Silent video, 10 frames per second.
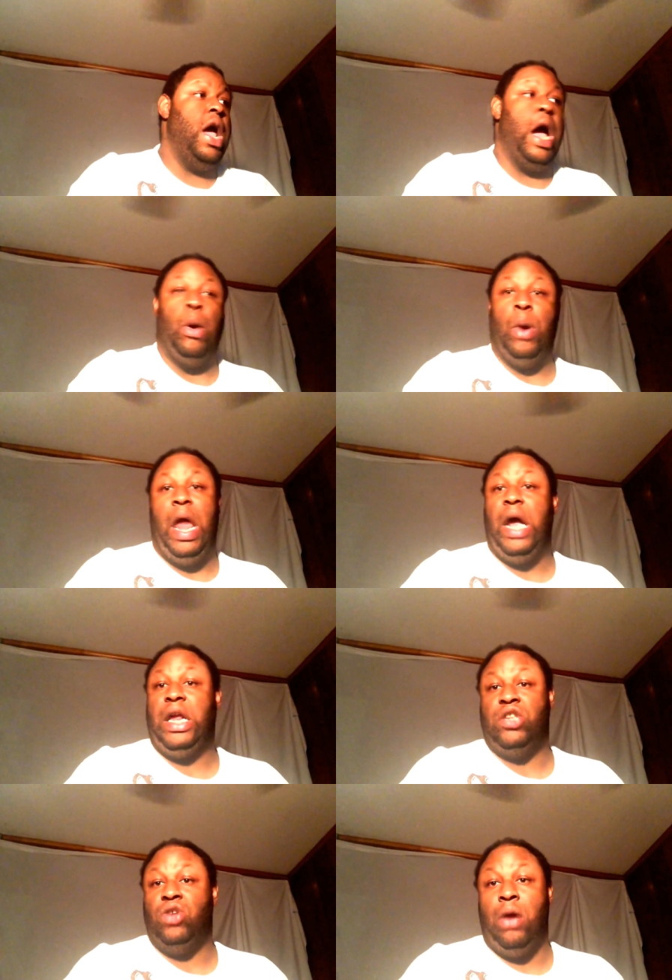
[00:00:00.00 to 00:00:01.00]
Uh, well, I
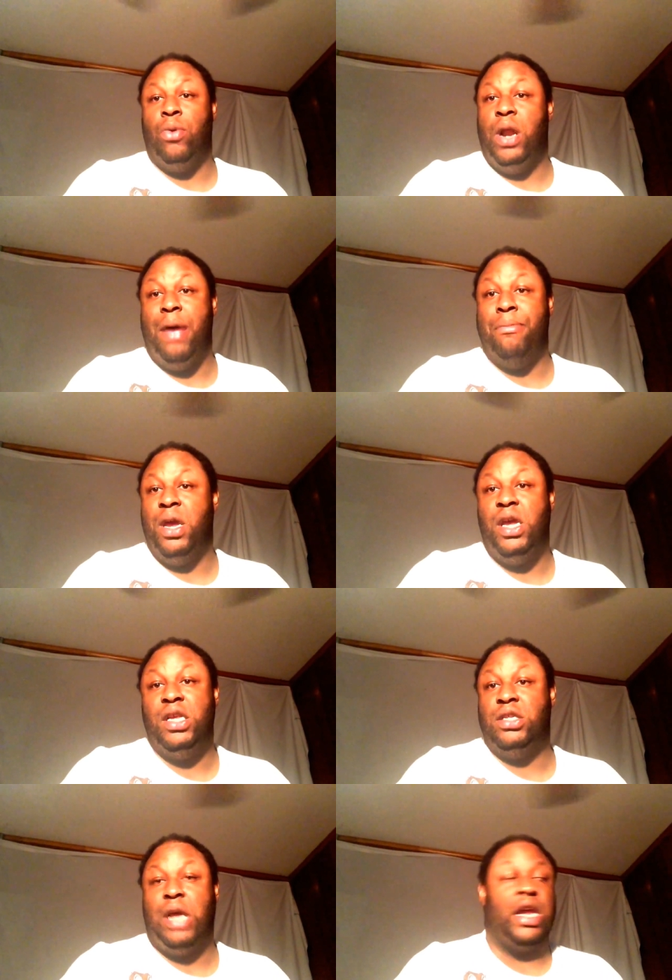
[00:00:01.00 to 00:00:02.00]
guess that what that
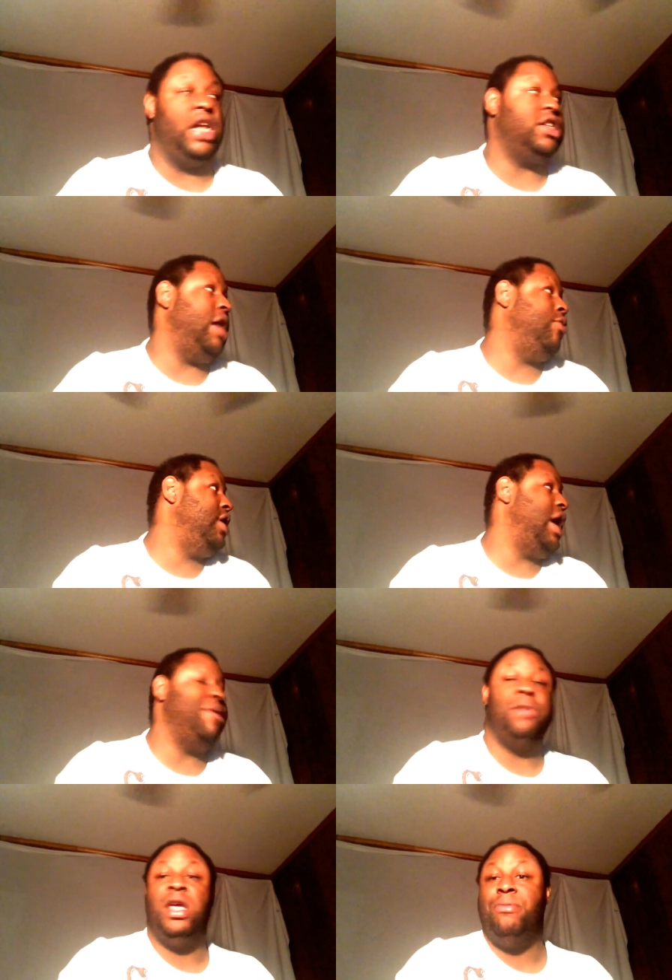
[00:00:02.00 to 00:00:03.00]
means. I guess that what they
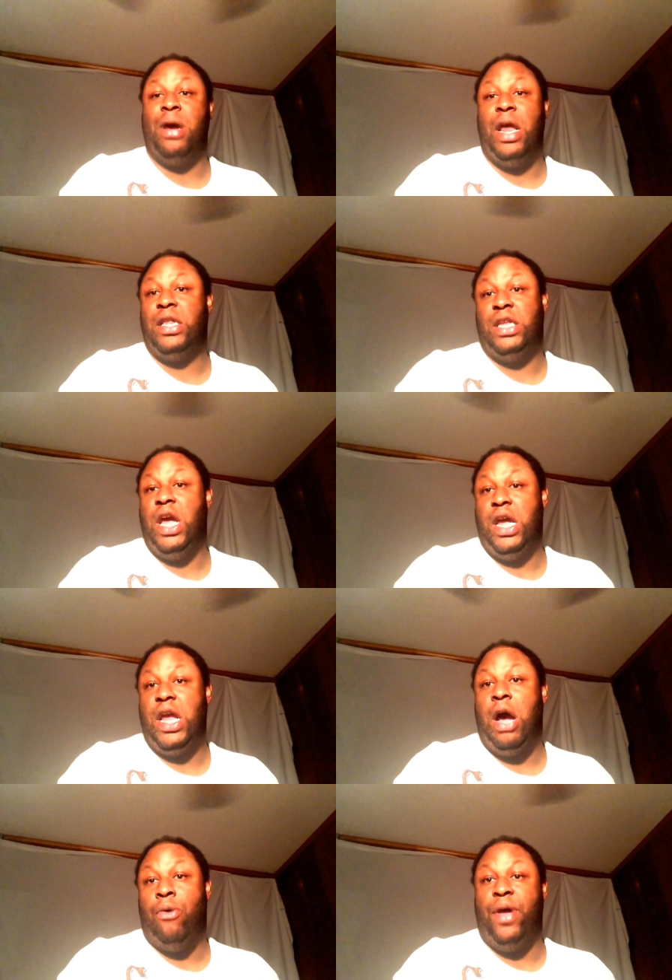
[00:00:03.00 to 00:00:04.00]
mean by they tell
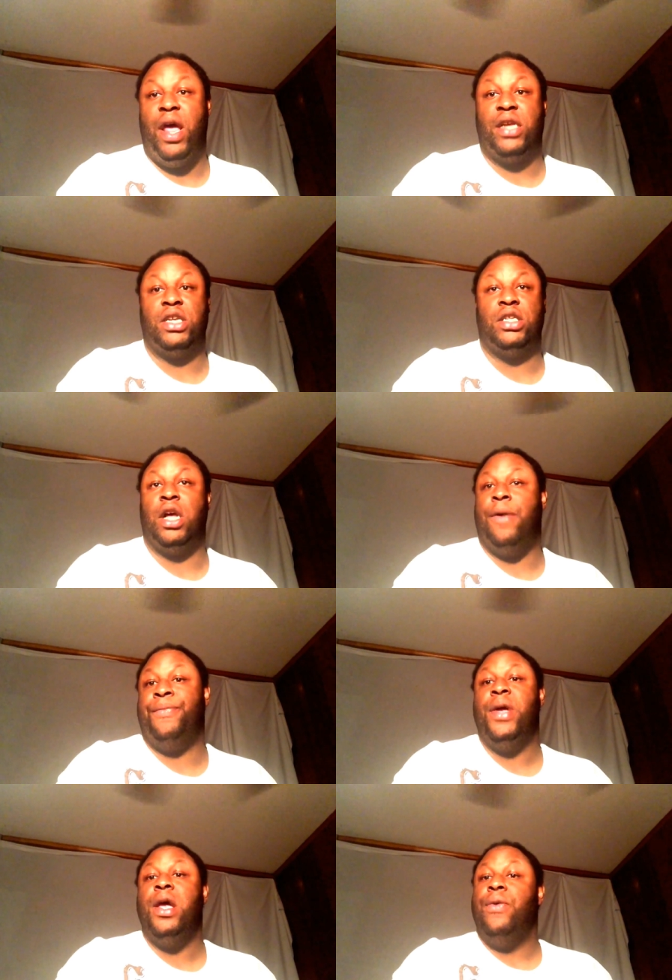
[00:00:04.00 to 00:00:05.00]
y'all asses um
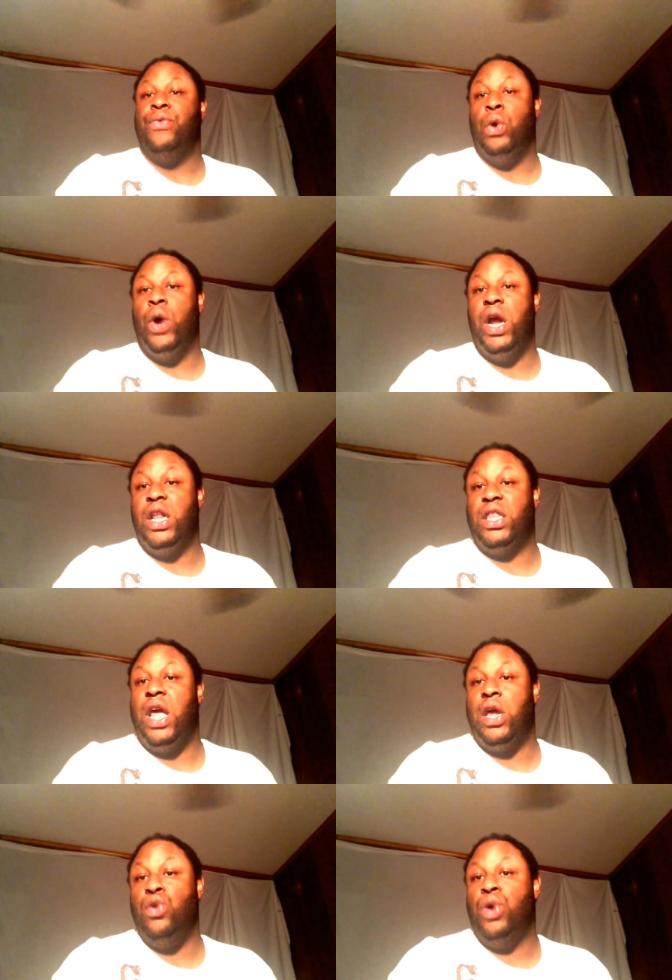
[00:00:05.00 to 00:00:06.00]
do
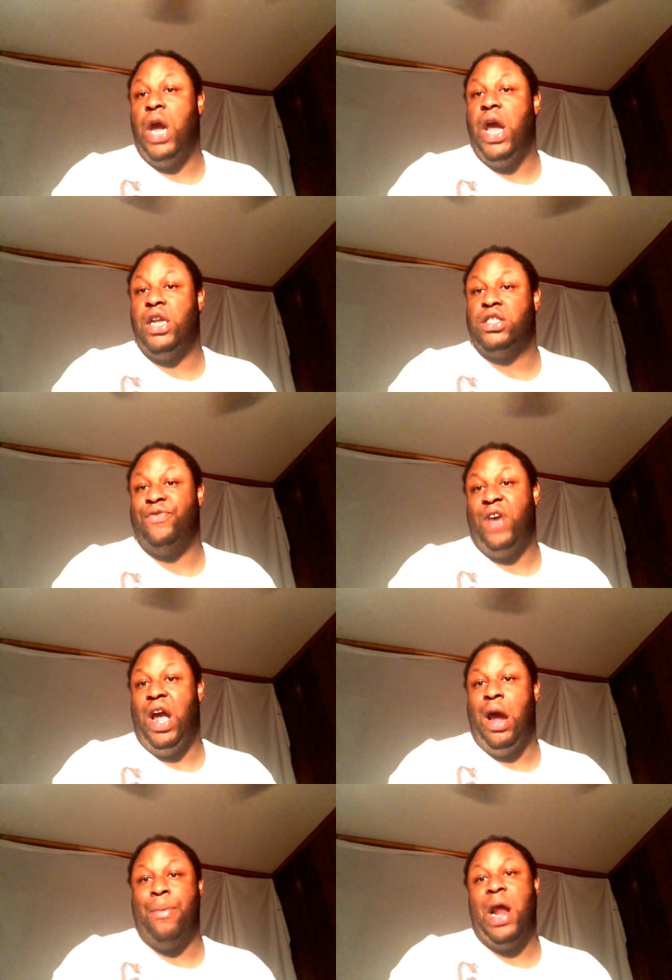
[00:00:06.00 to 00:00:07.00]
anything you can to
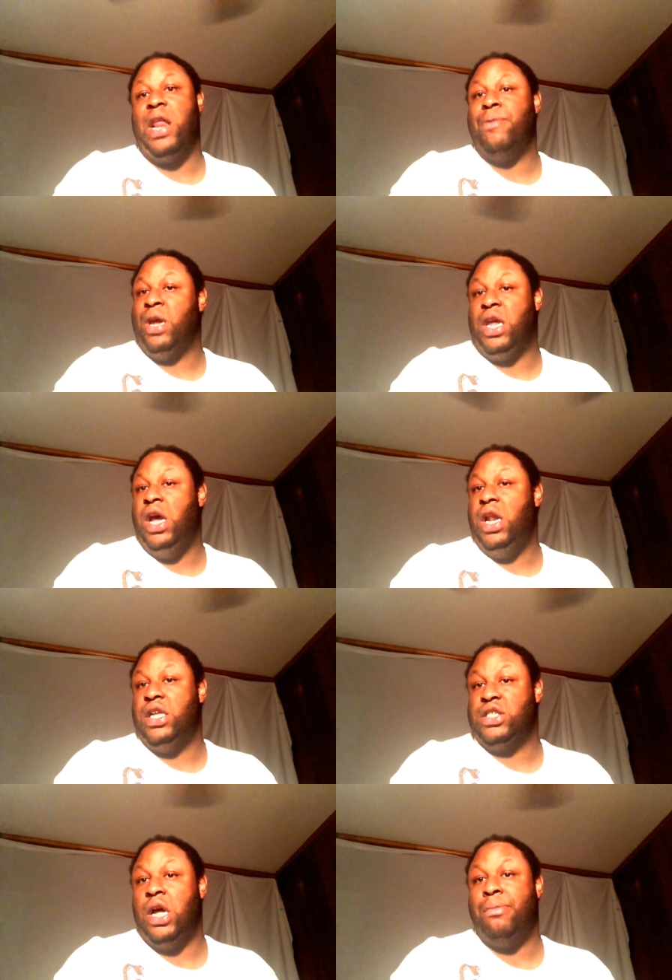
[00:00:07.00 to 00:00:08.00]
survive. Not even killing
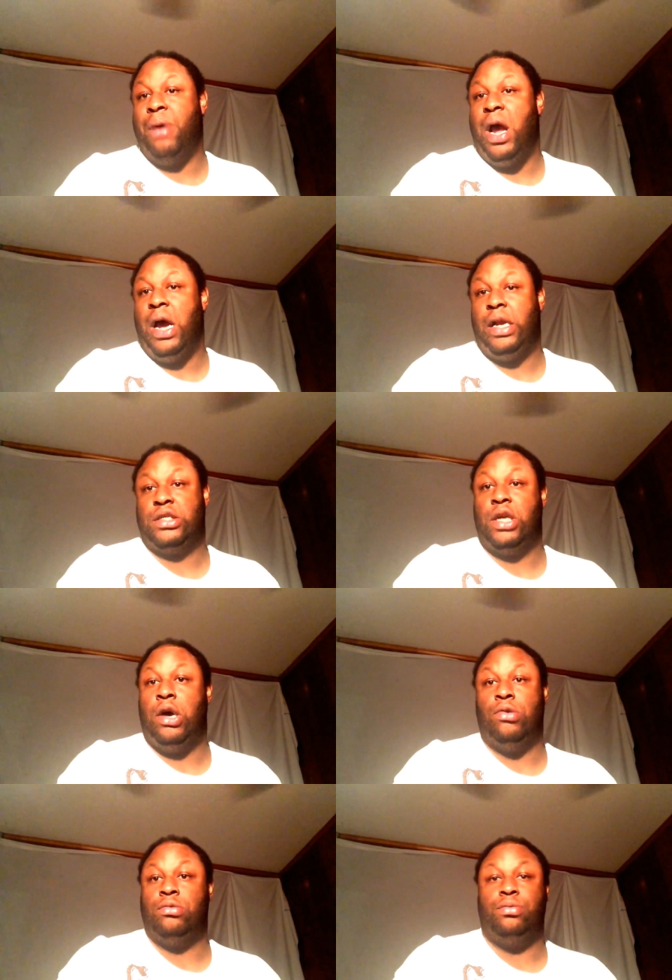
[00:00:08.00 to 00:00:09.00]
somebody.
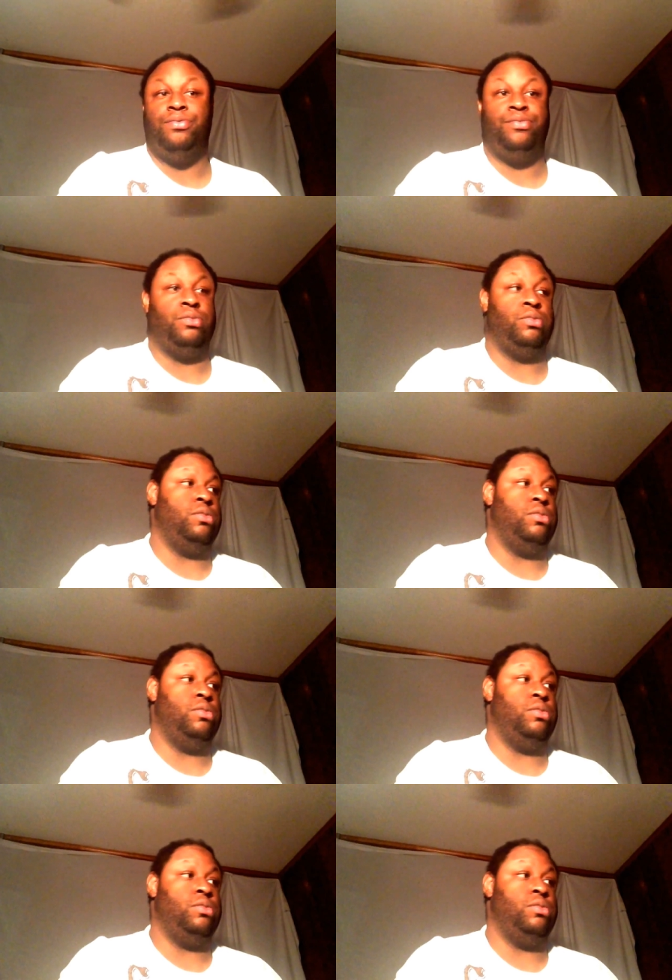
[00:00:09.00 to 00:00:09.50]
So. Hmm.